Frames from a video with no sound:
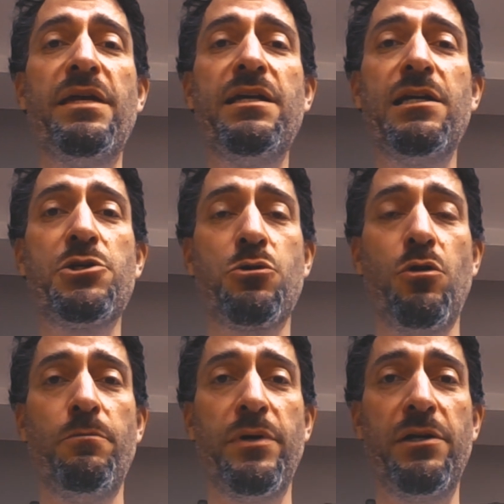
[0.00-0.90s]
English
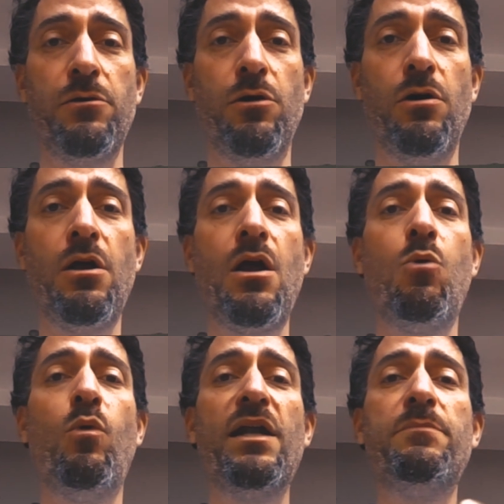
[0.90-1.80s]
company law.
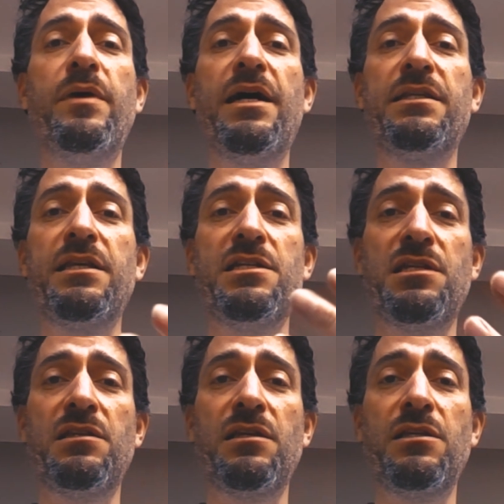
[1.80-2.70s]
One part is
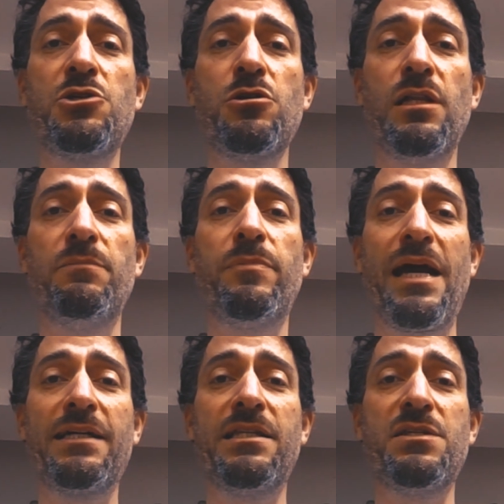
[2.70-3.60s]
a traditional
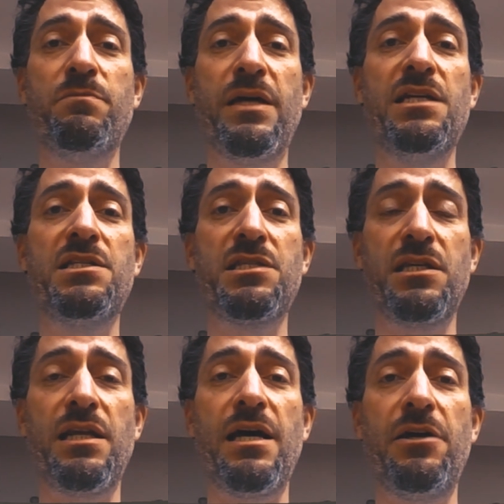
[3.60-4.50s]
practice-based
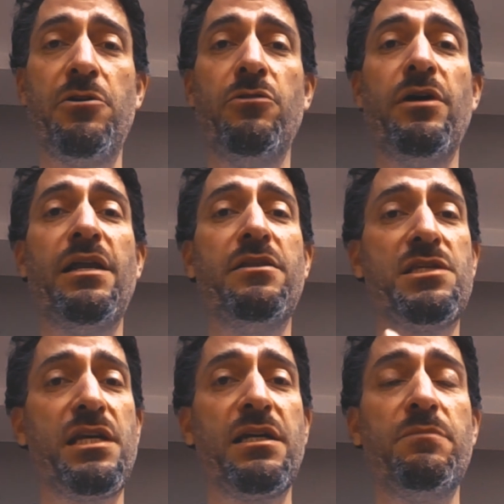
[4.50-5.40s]
scenario, and the
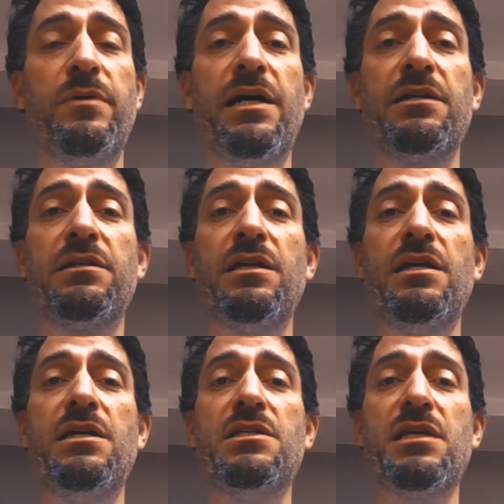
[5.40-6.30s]
second part
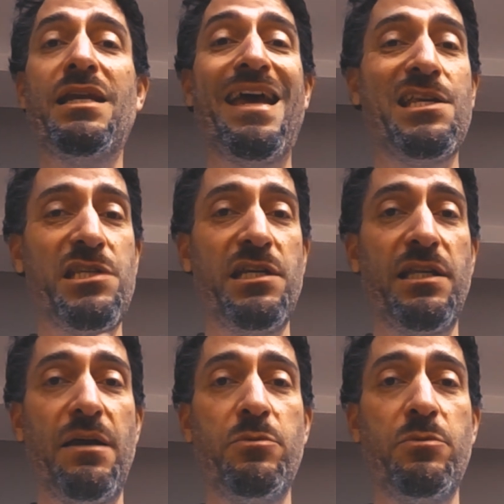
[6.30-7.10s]
is an essay type